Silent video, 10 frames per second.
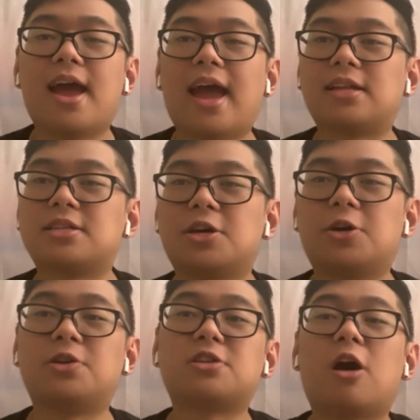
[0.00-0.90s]
And
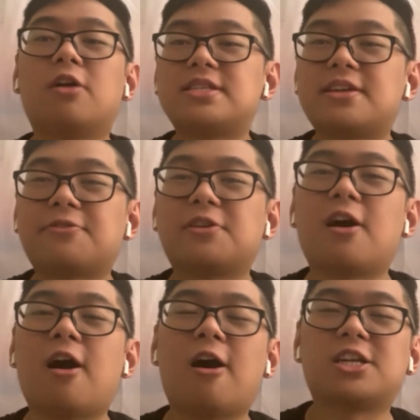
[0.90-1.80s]
so it's all these different
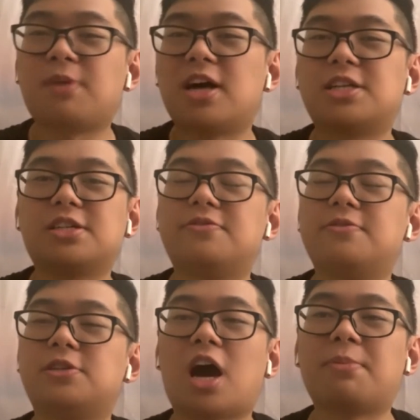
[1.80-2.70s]
hodgepodge
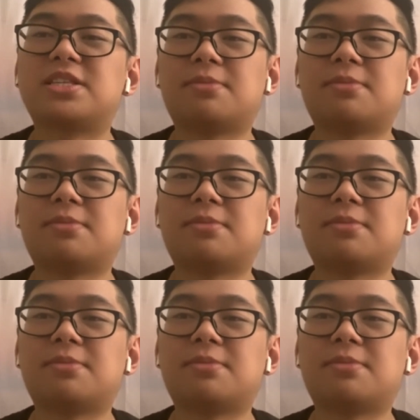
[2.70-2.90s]
of topics